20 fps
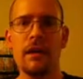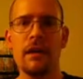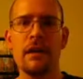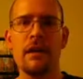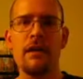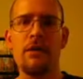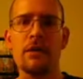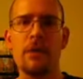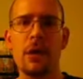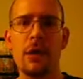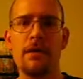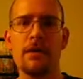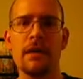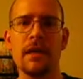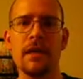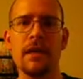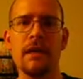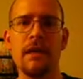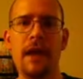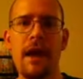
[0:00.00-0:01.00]
in
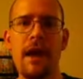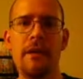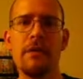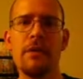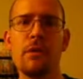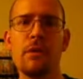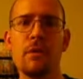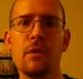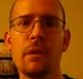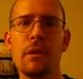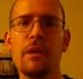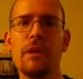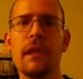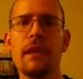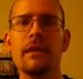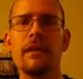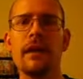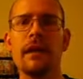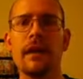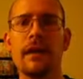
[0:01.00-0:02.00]
Germany? Every word they
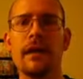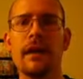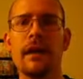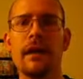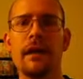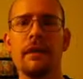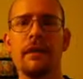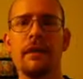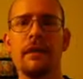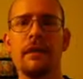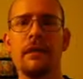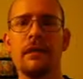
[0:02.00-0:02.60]
lingered on.